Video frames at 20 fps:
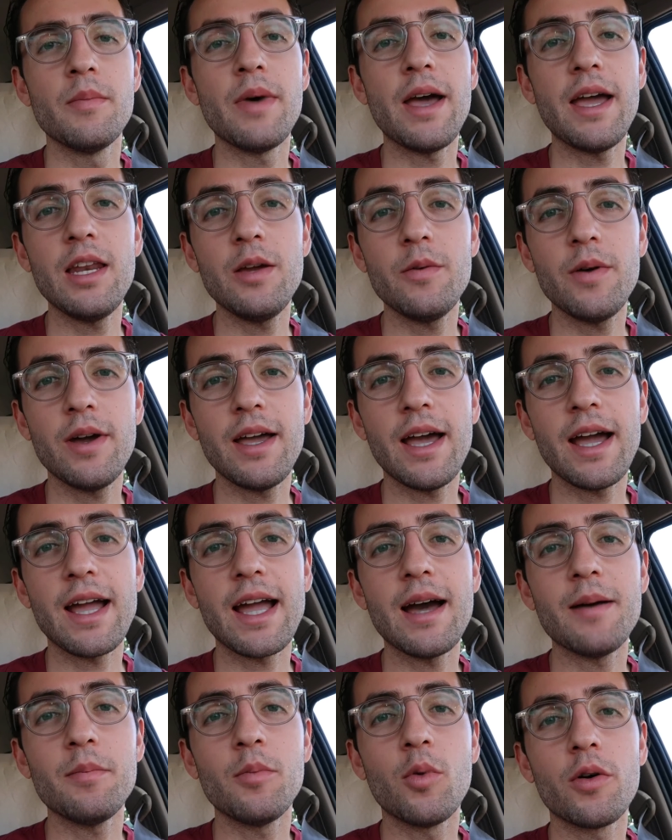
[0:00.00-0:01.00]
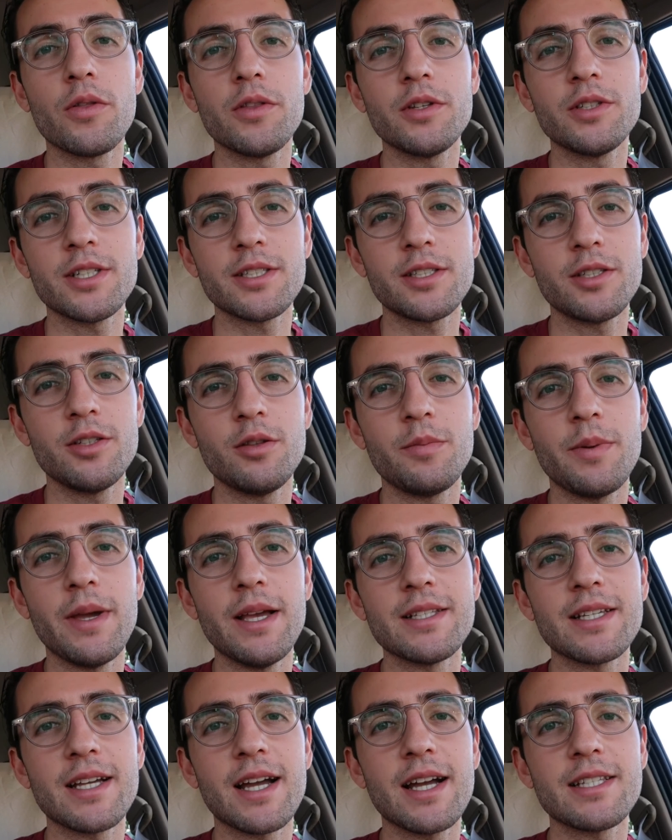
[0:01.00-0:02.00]
But anyway, I got more than just
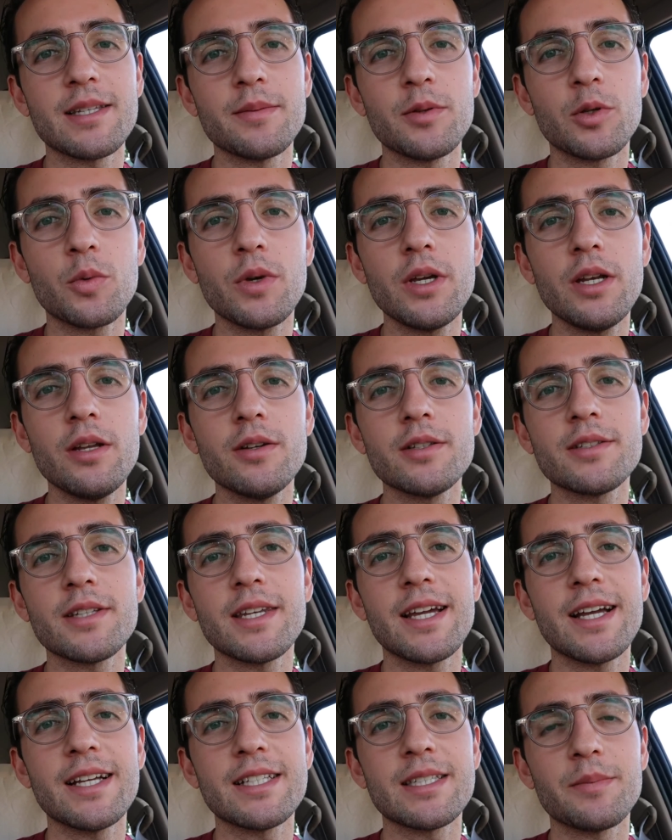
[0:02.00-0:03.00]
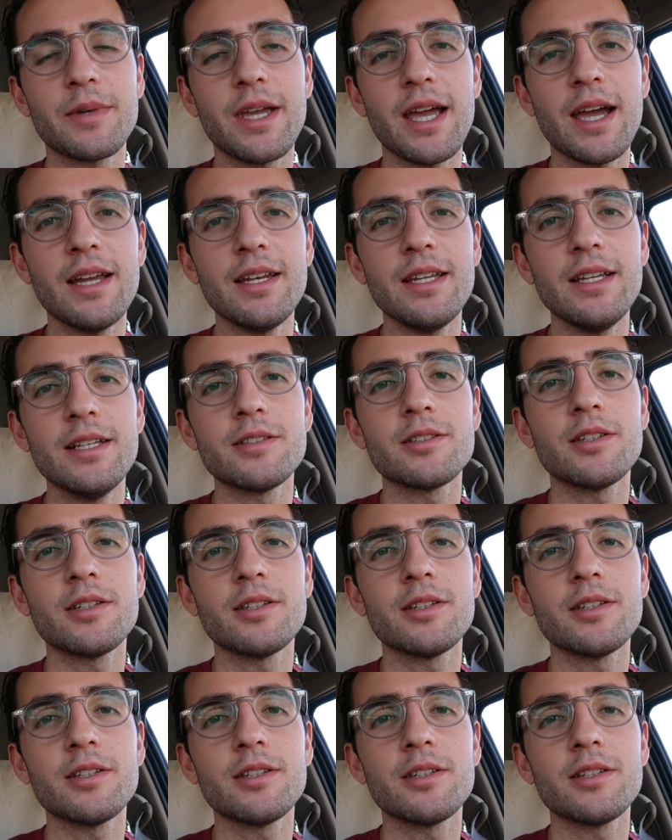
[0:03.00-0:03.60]
toothpaste. I got some Doritos and I got some candy.